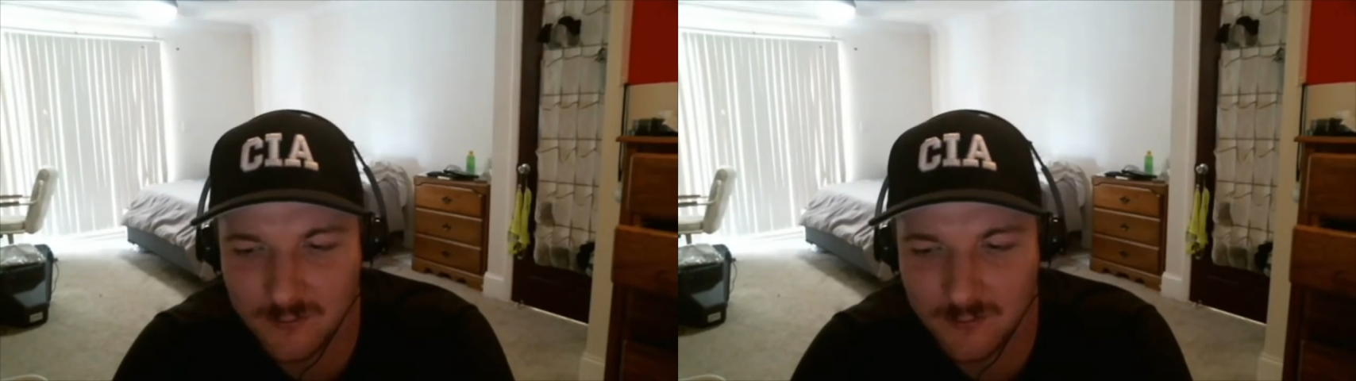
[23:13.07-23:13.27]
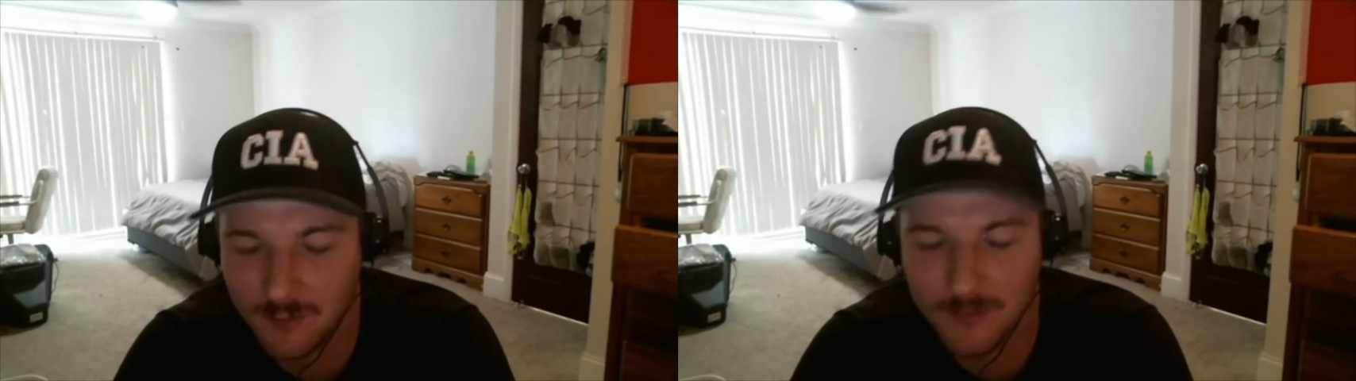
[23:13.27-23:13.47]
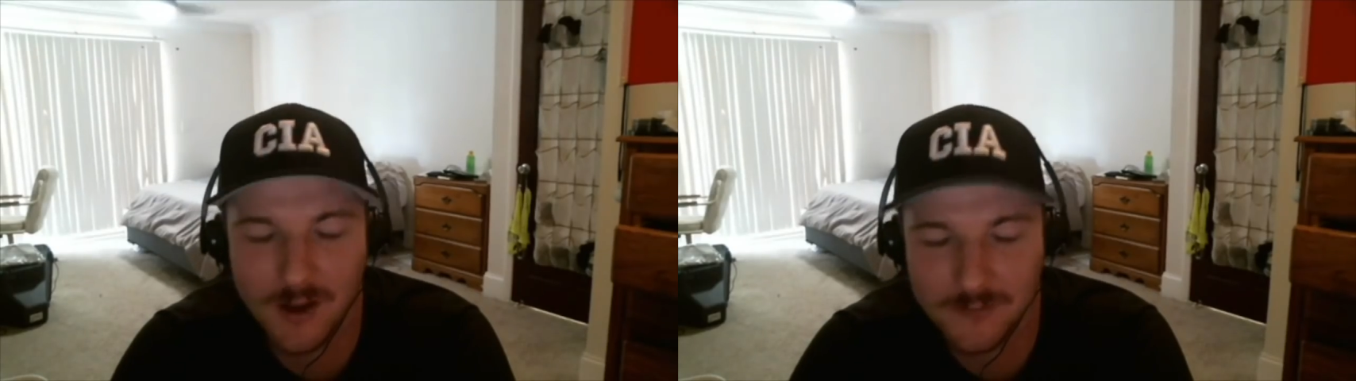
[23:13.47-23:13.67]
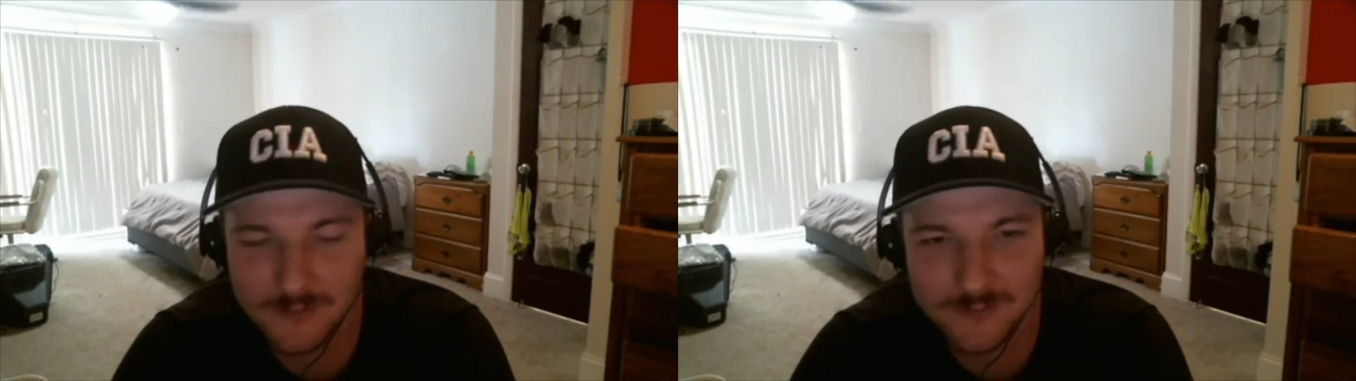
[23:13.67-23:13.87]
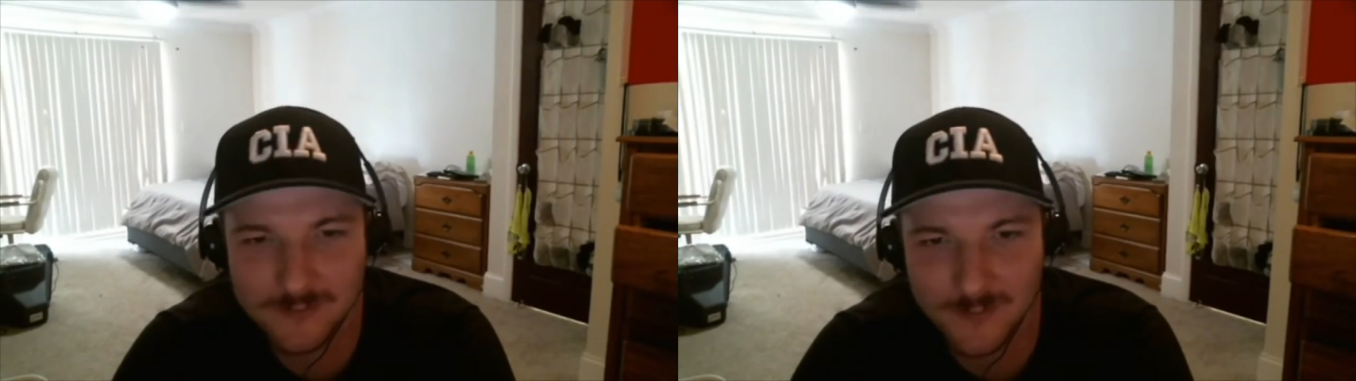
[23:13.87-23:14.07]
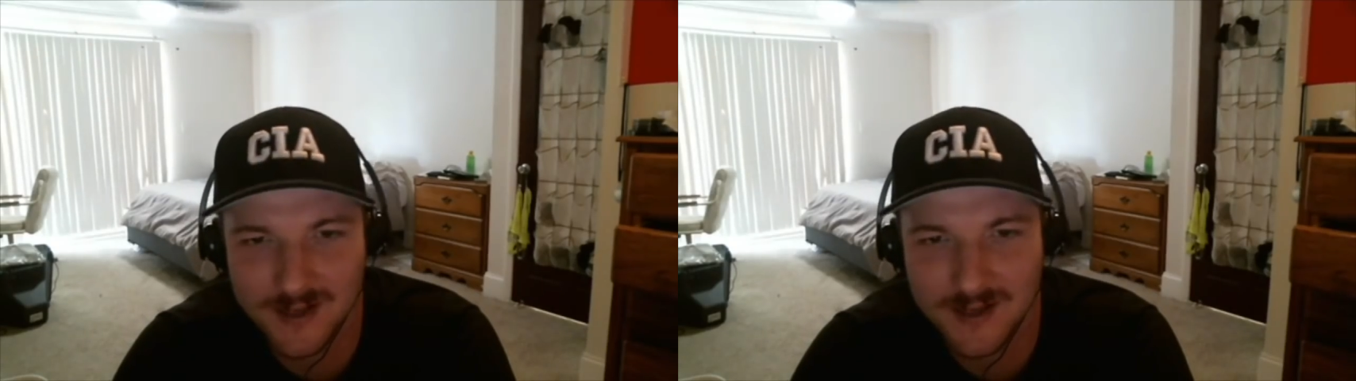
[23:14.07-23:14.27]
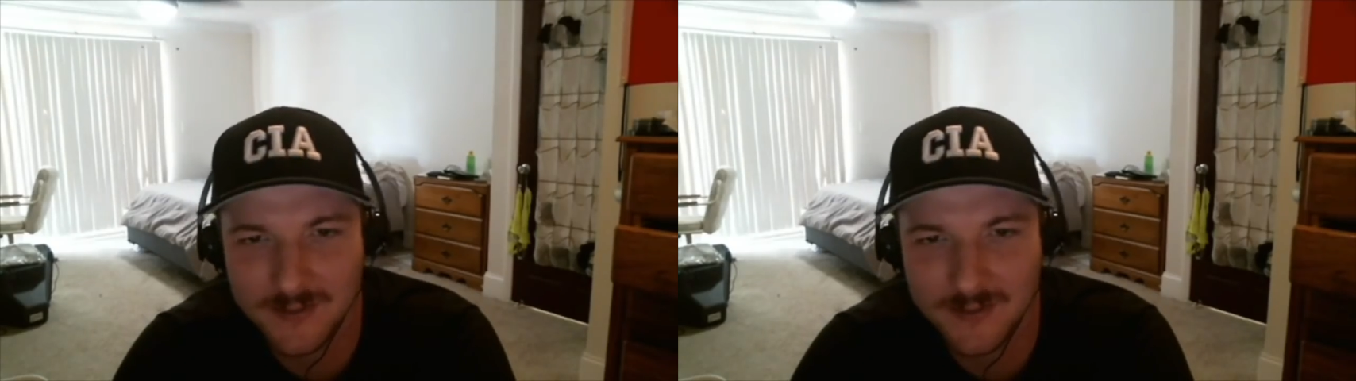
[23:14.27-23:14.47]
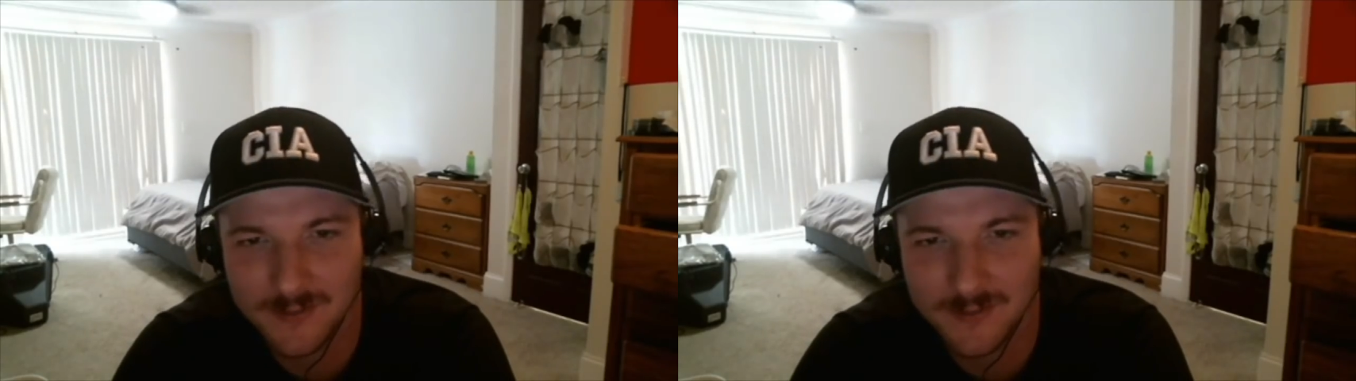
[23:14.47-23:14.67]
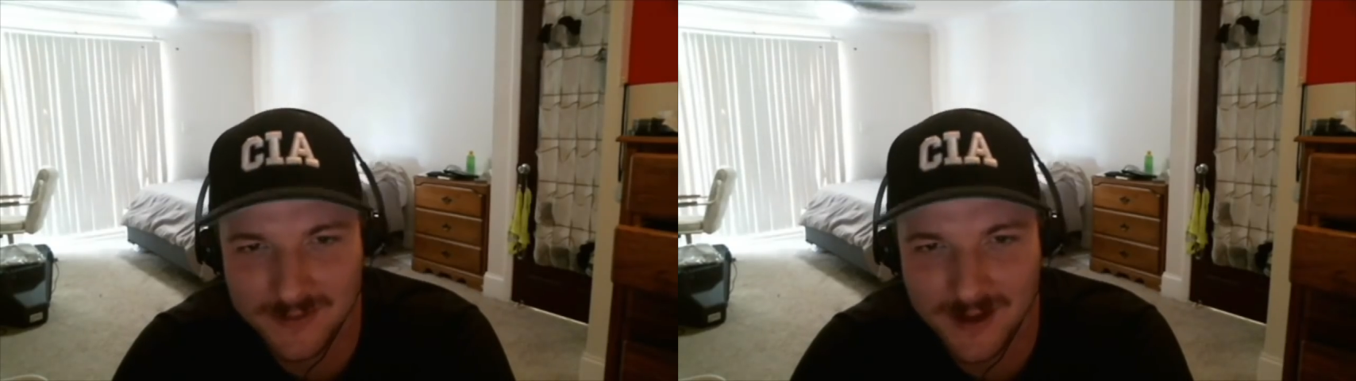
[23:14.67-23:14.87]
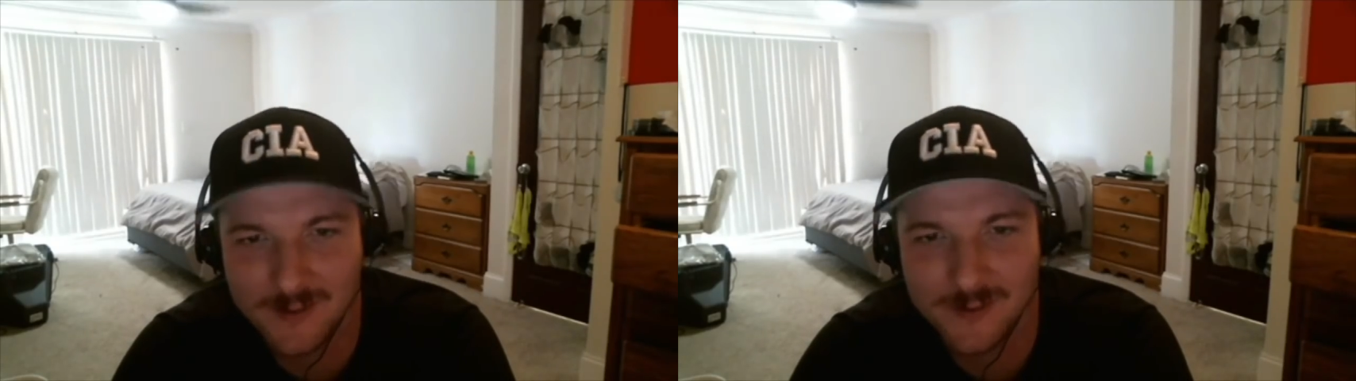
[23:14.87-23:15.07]
rub it off when it hit the
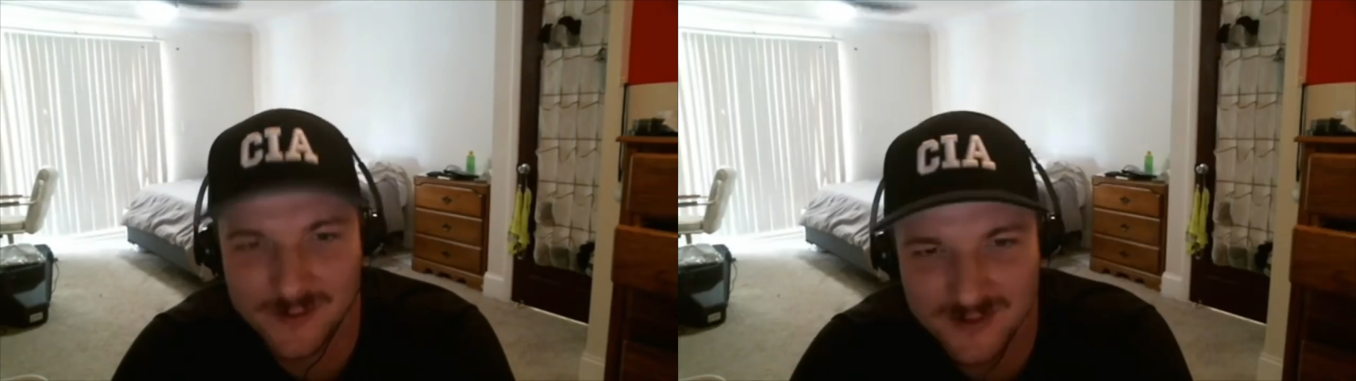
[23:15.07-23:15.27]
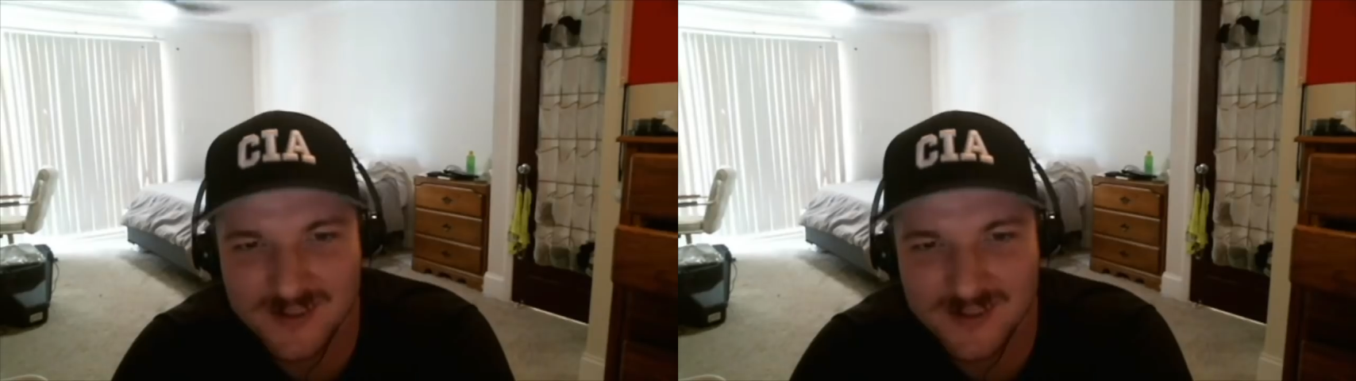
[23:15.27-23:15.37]
towers?